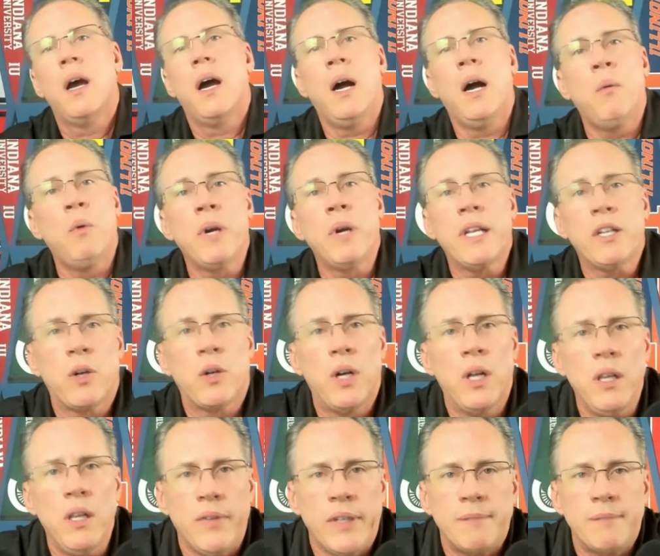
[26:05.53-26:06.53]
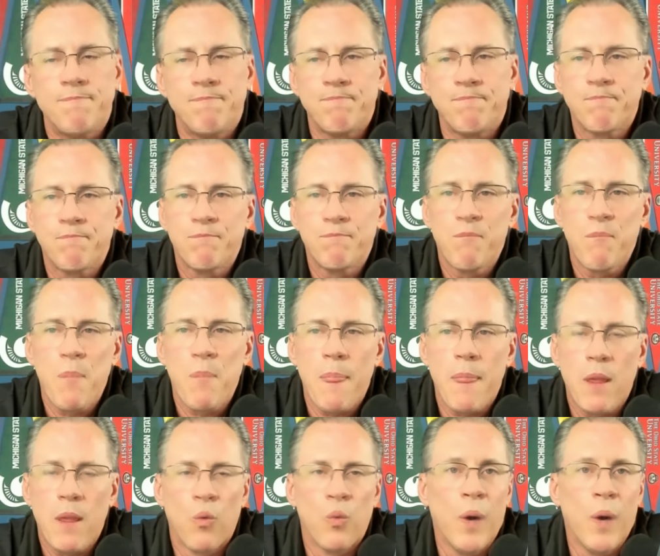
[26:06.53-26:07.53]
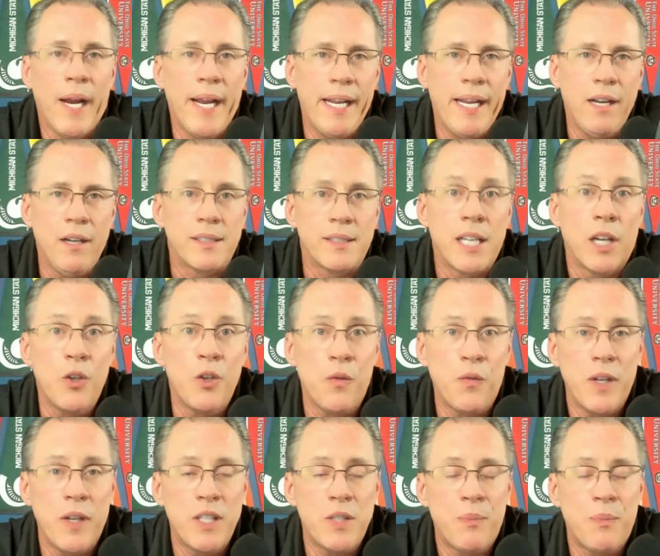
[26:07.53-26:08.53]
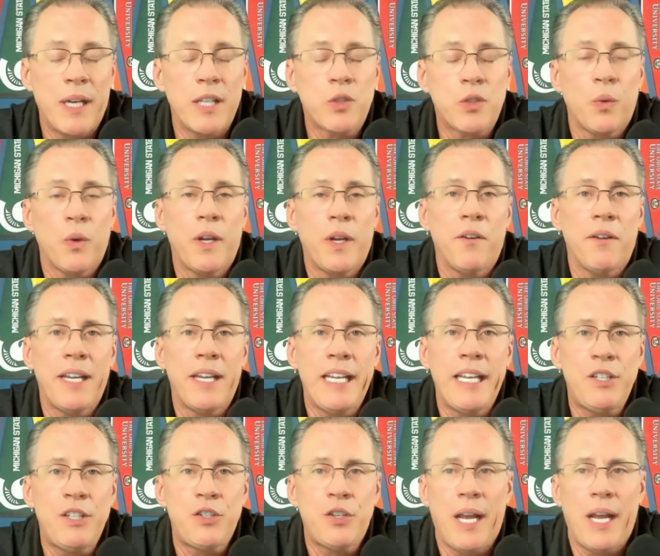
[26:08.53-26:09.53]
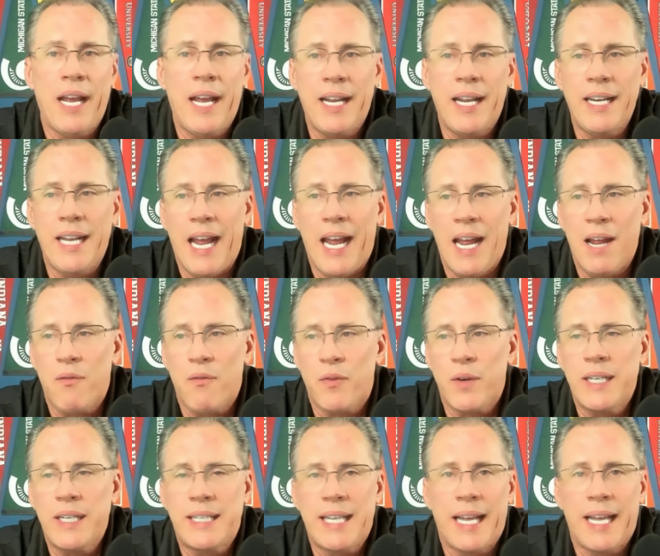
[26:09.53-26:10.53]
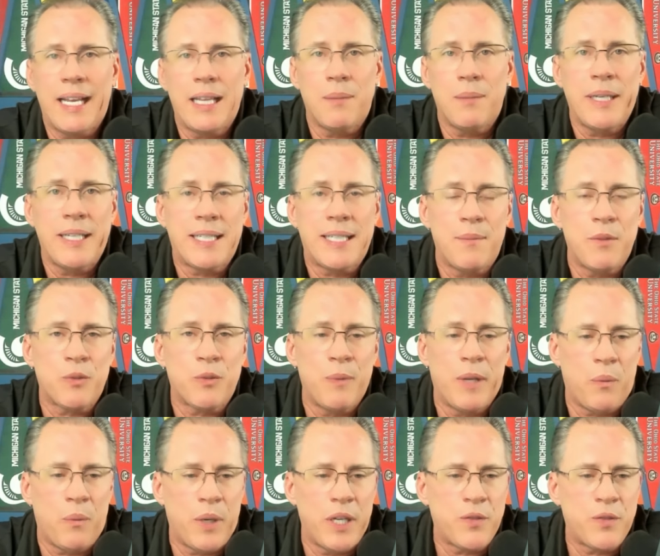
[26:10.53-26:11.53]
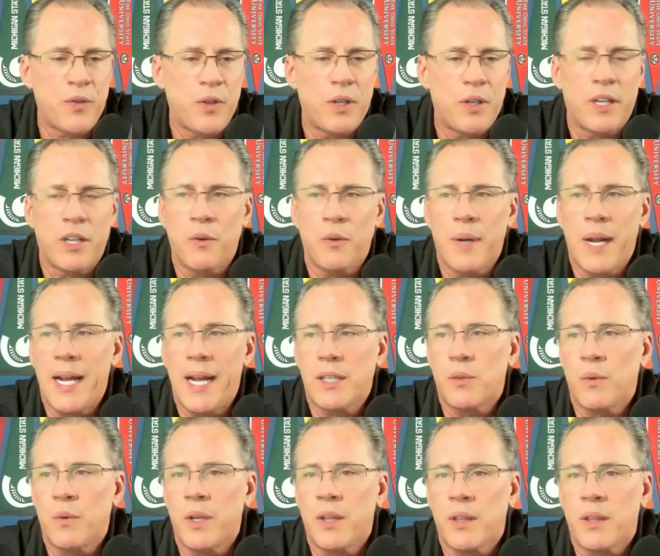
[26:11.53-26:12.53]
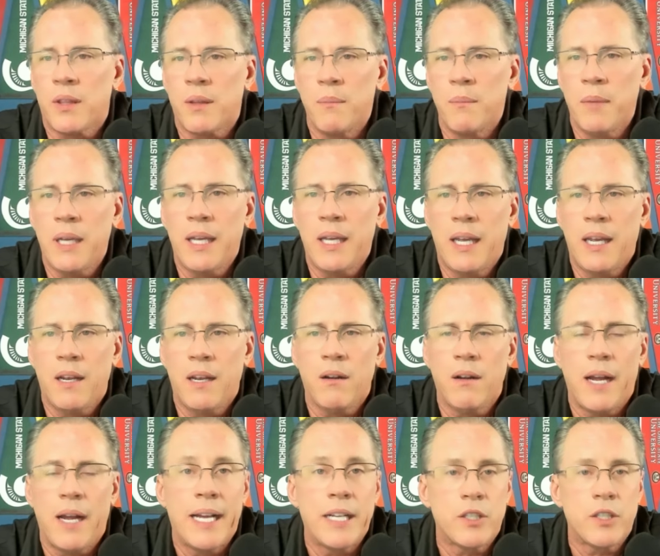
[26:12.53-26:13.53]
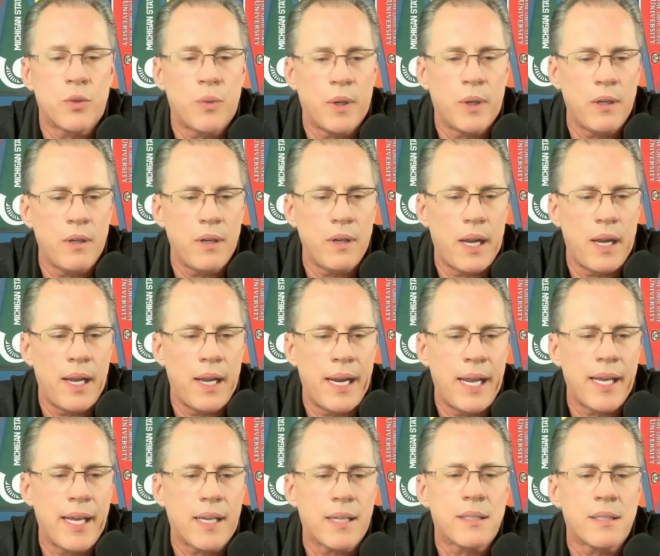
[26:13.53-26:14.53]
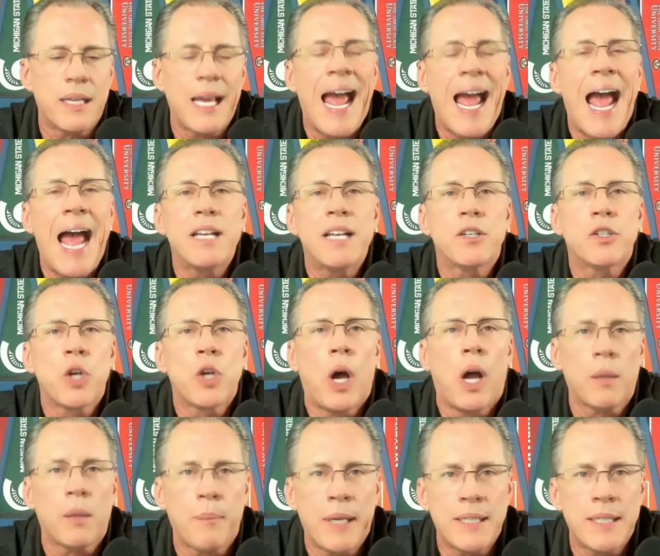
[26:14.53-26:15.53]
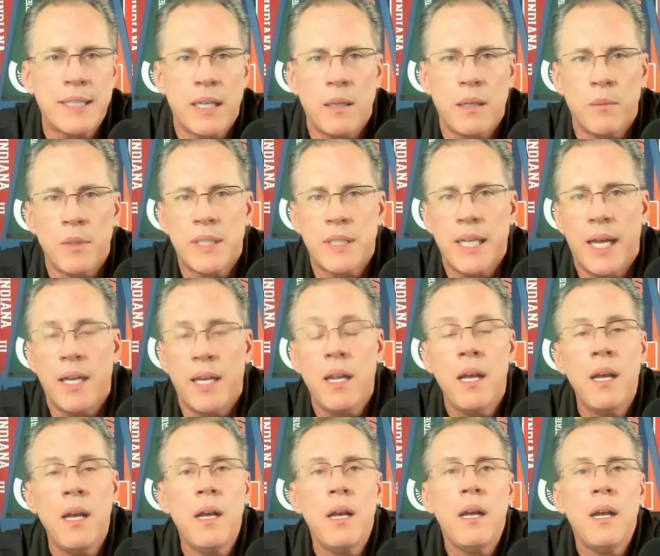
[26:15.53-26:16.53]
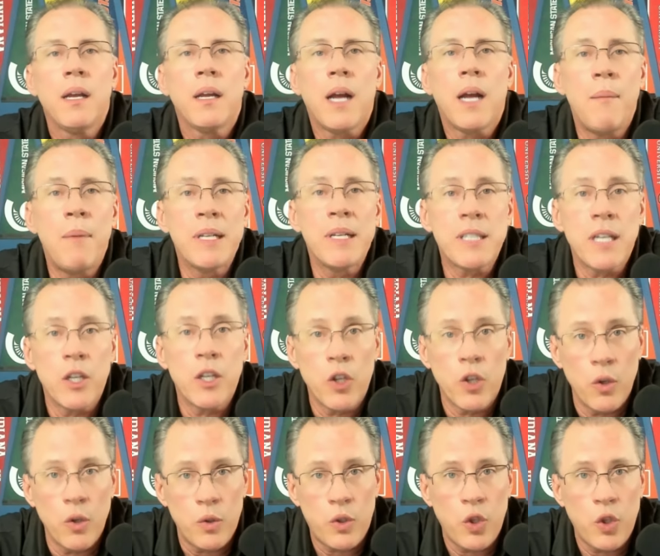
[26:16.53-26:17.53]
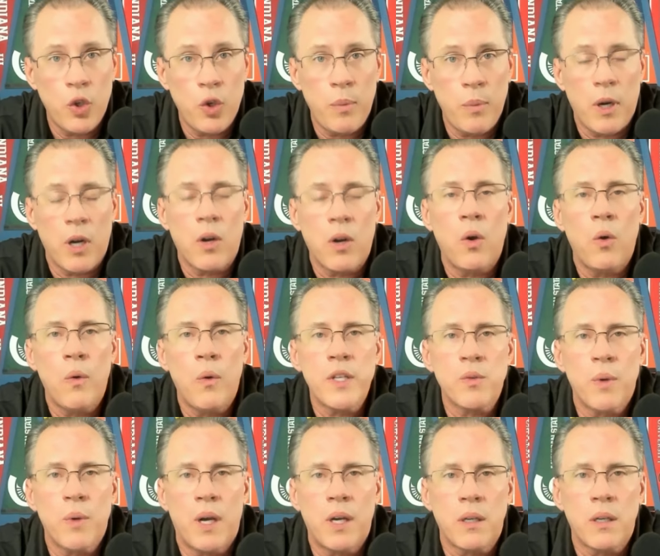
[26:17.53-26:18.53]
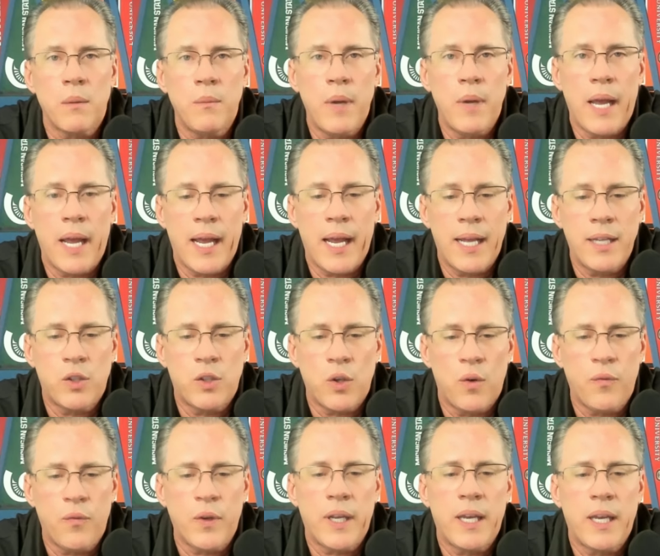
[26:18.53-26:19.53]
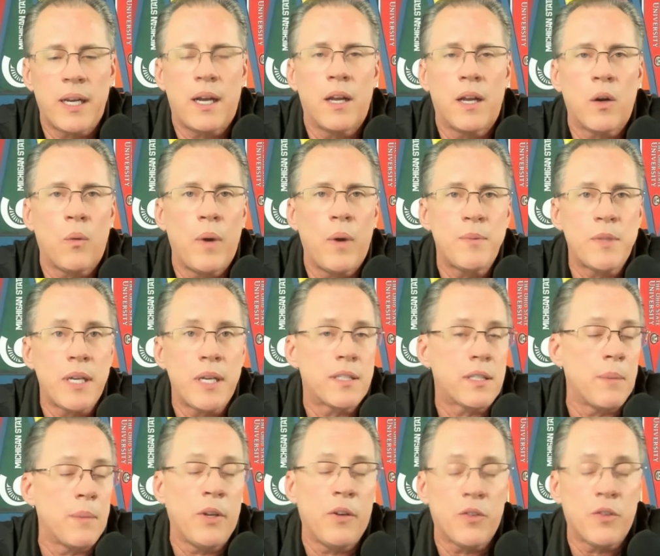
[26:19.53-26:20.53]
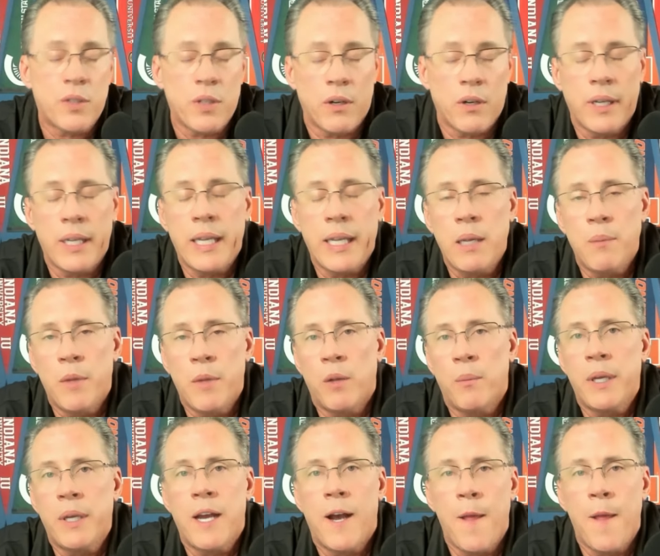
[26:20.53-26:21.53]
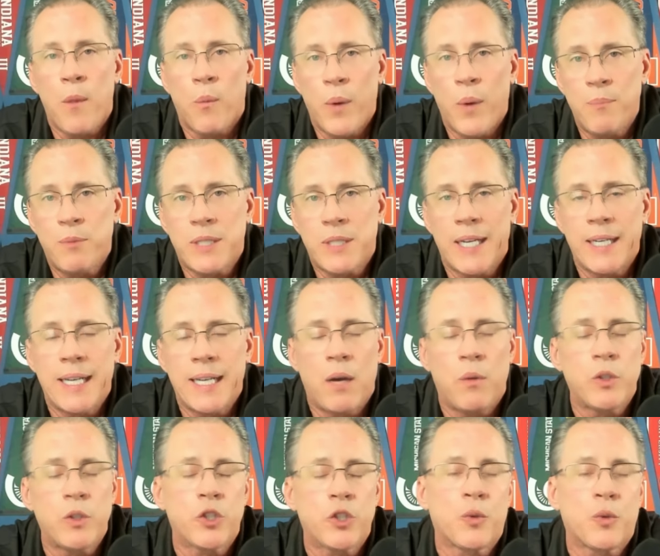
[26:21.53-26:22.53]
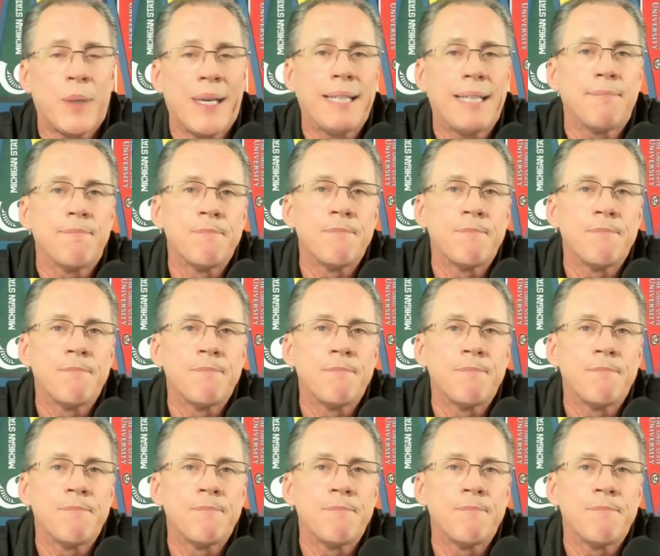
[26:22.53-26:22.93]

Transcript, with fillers: Uh, we'll get to all of it Right here. Tell your friends about us. We're here each and every day. In the meantime, there's many ways for you to interact with me here at Twitter, at X, at Talk Big 10 number 10. Comments on YouTube are always welcome. And don't forget on our website. Some of you are starting to email me on the website now, which is great.